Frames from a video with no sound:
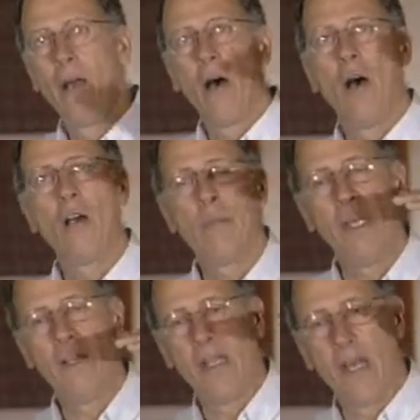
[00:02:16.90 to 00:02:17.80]

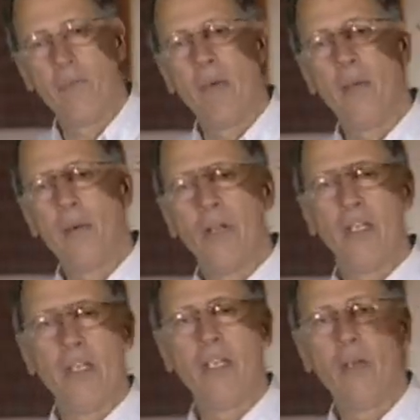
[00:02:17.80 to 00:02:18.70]
augment that by
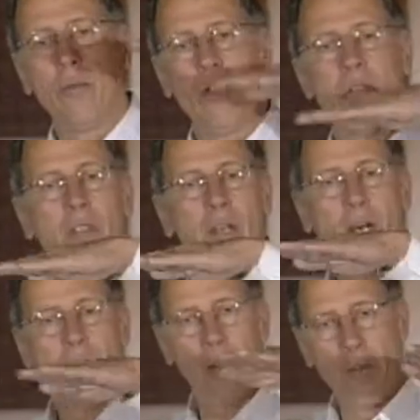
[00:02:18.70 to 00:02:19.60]
putting eco roofs
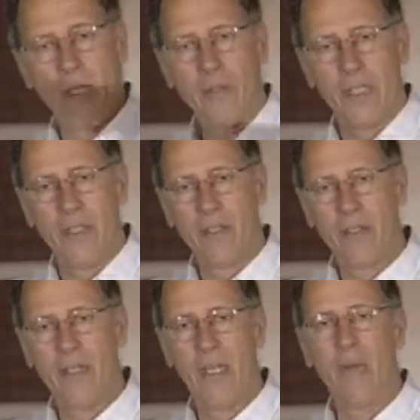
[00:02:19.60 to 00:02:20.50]
on the building,
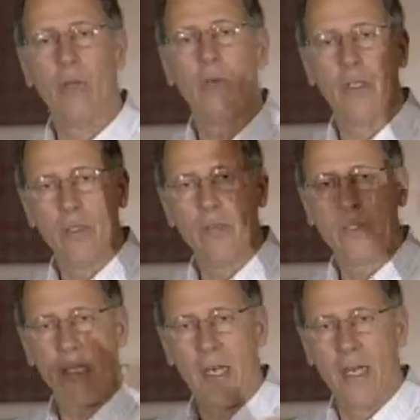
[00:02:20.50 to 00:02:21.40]
they will
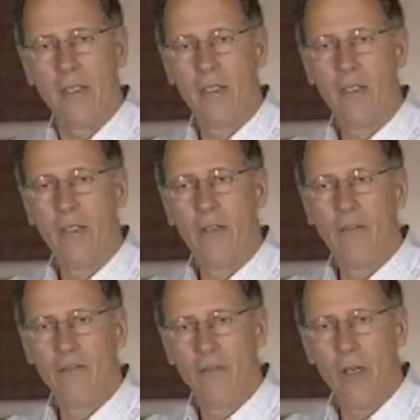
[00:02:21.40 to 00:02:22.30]
reduce that
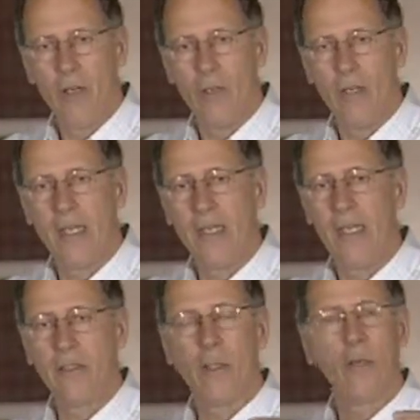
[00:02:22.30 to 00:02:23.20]
flow and
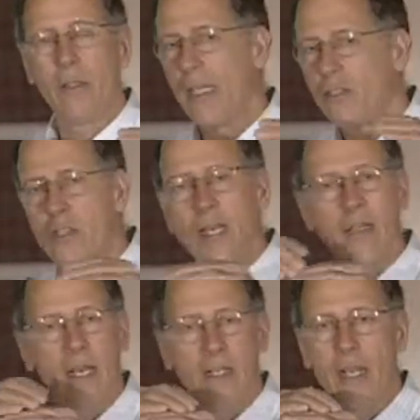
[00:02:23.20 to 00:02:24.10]
they don't they just
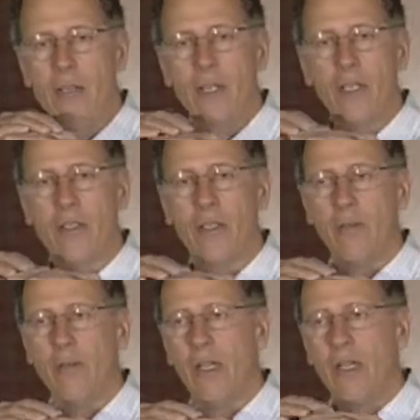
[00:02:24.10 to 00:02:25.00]
take that
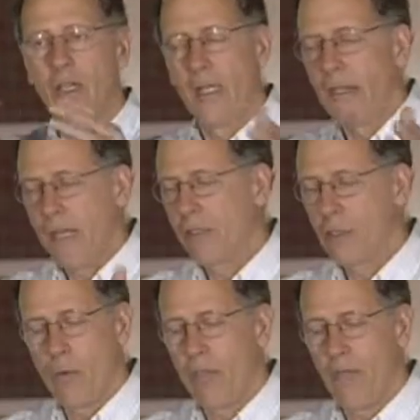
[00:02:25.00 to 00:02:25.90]
calculation that, that
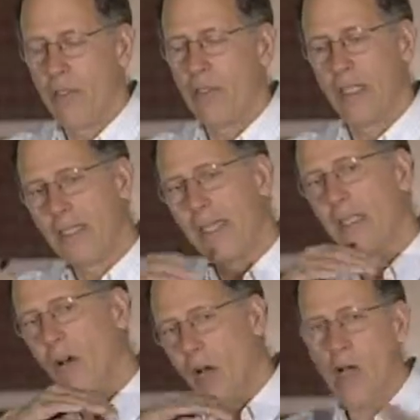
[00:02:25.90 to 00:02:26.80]
square footage, they take
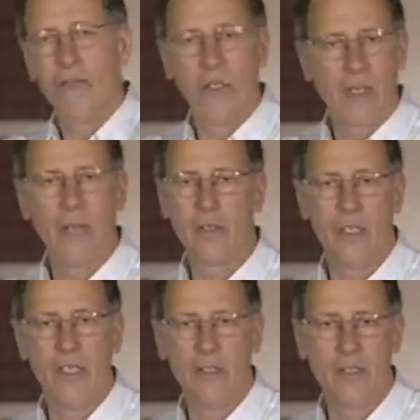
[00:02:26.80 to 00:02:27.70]
it off their
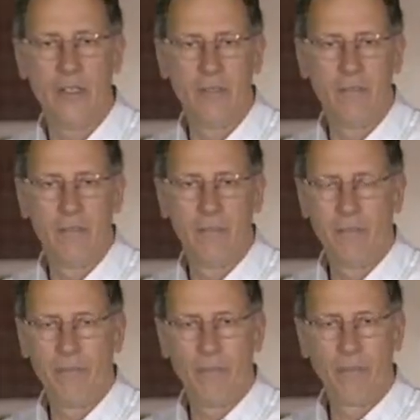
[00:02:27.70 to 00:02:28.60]
calculation. So if you
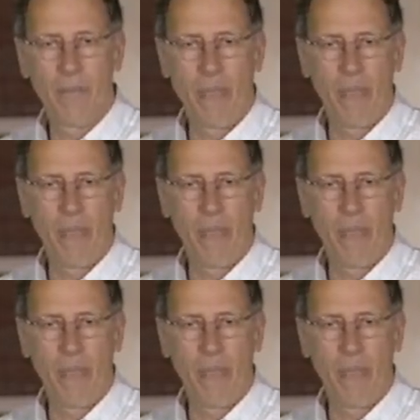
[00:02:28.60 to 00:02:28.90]
normally